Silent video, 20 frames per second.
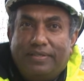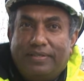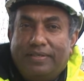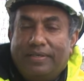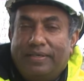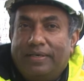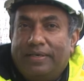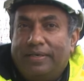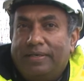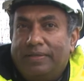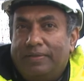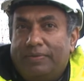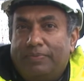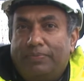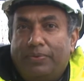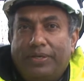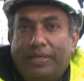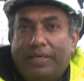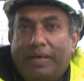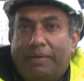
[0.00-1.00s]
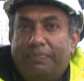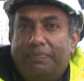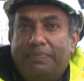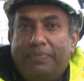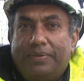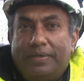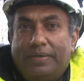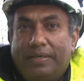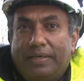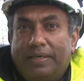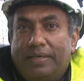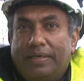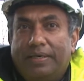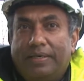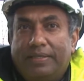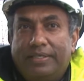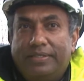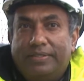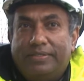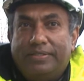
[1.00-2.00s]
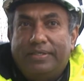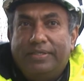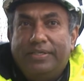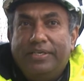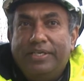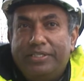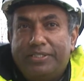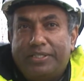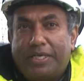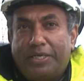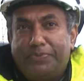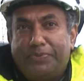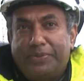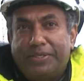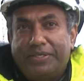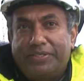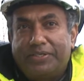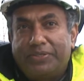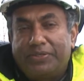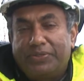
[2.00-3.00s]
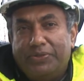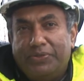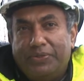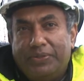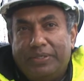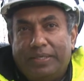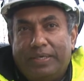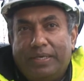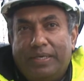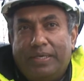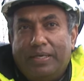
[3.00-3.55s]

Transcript: uh, putting up uh, this destratification unit,